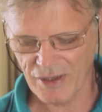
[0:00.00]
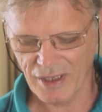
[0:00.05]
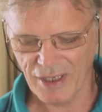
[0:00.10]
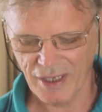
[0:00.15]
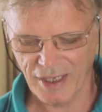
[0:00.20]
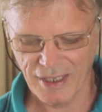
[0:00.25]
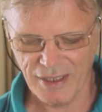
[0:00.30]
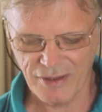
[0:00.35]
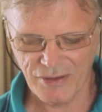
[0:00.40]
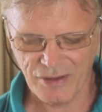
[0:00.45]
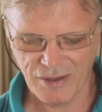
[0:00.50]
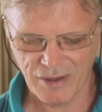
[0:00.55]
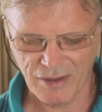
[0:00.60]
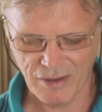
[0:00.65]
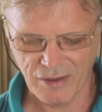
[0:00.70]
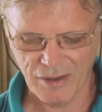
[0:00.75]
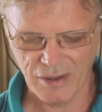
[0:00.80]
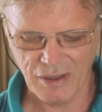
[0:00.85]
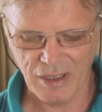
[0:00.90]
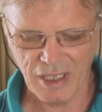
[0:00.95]
the
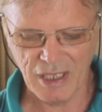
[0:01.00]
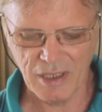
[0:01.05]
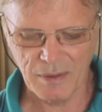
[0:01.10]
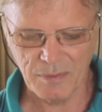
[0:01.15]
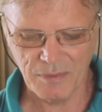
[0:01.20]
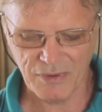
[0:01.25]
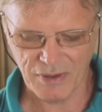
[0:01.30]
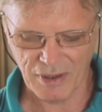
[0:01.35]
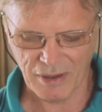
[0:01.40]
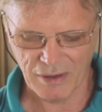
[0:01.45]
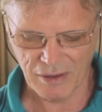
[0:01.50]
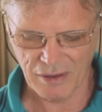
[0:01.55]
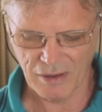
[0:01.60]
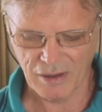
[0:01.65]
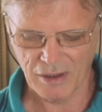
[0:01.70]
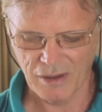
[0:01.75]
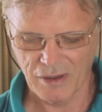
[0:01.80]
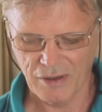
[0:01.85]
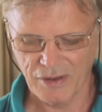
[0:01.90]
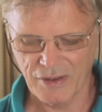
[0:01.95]
names
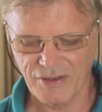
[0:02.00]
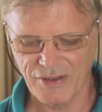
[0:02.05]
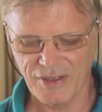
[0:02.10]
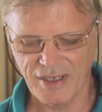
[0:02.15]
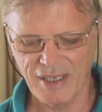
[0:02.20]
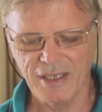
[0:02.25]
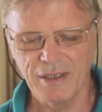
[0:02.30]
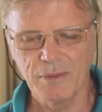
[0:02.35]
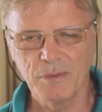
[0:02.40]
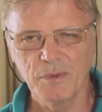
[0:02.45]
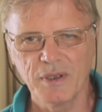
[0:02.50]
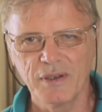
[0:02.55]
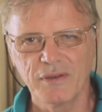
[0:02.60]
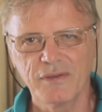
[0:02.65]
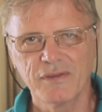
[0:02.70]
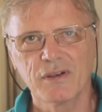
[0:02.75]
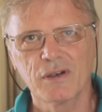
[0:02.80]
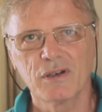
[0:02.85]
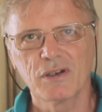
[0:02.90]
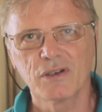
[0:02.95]
are the same.
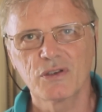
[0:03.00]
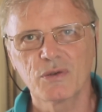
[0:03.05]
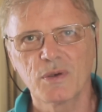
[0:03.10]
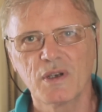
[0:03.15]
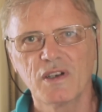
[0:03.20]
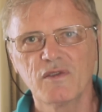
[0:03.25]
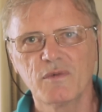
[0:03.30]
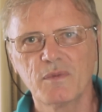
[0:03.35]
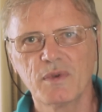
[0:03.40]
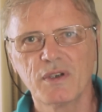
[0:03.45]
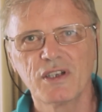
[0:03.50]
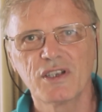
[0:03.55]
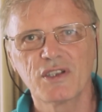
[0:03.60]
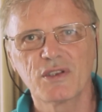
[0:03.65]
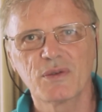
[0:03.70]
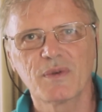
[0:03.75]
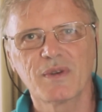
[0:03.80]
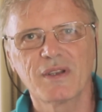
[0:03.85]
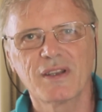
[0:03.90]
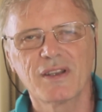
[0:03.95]
We've got 12
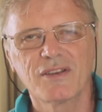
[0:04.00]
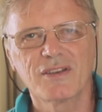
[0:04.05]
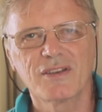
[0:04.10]
boys with